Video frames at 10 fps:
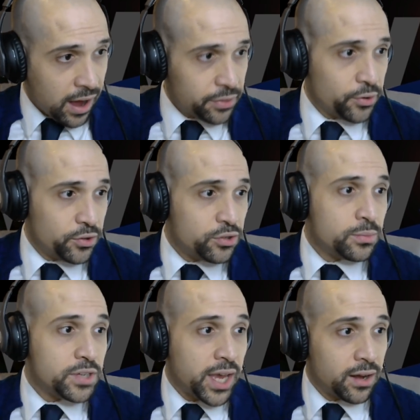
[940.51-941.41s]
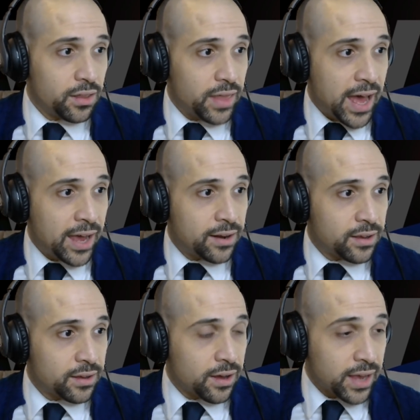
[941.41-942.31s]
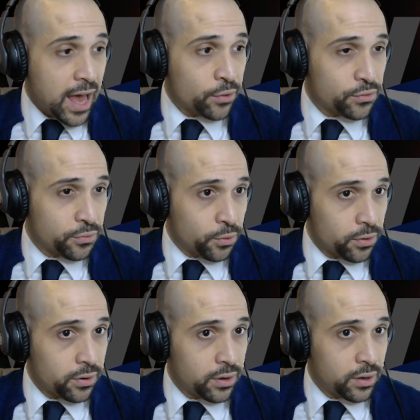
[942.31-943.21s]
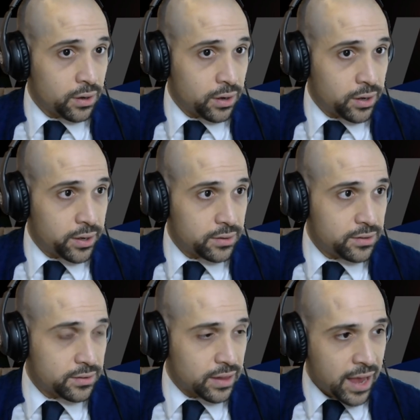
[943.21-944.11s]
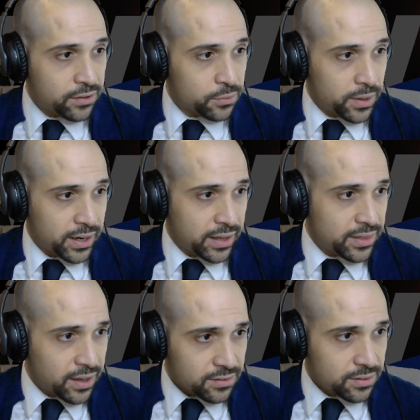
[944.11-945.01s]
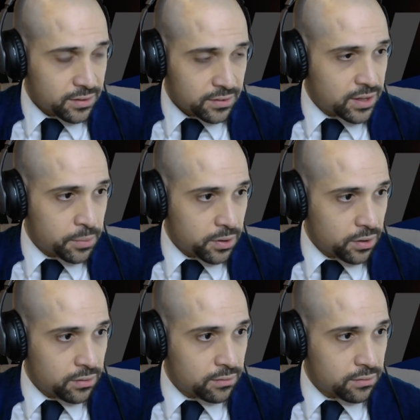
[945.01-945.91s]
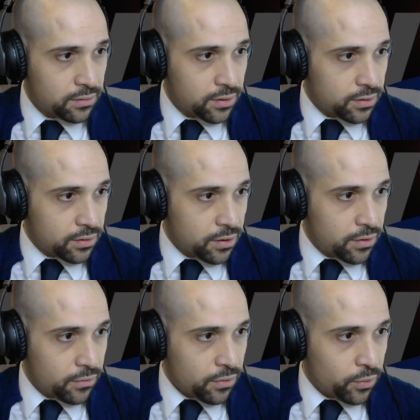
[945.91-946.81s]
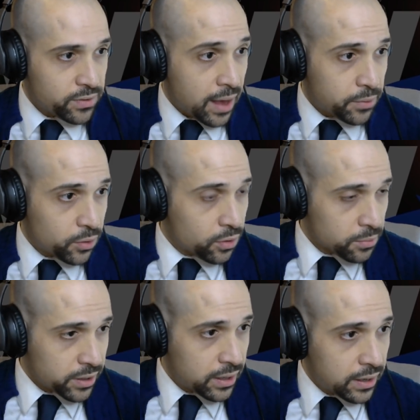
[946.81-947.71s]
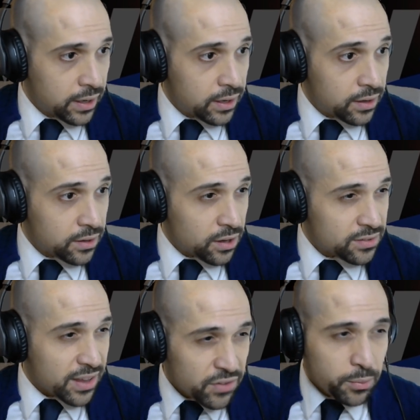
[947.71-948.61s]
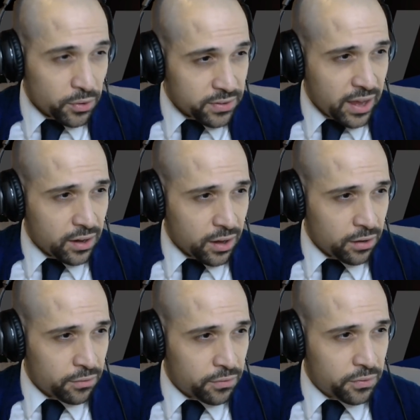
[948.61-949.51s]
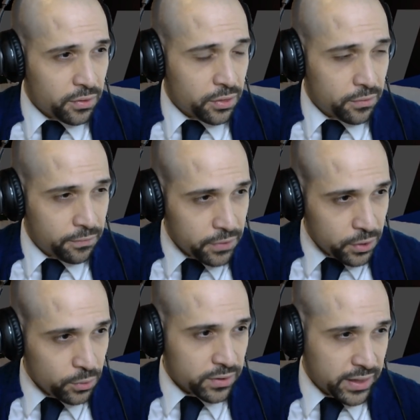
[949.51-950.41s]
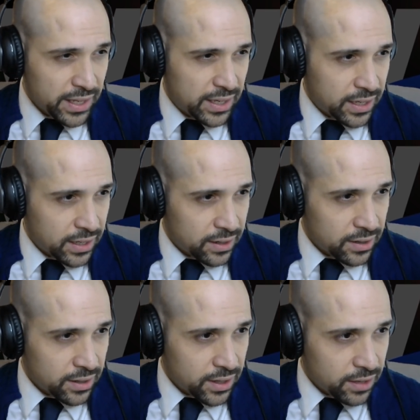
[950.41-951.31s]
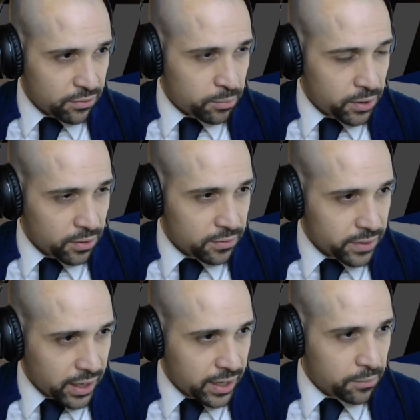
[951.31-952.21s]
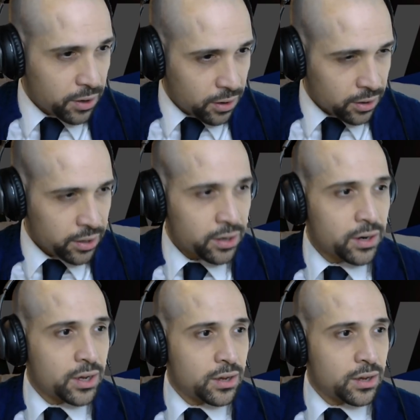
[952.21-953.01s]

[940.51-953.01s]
on their YouTube channel that accounts for uh, at least in the last week, and I think it's this is typical uh, of, of what's happening normally. 70% of the views that they get in a, in a given period of time are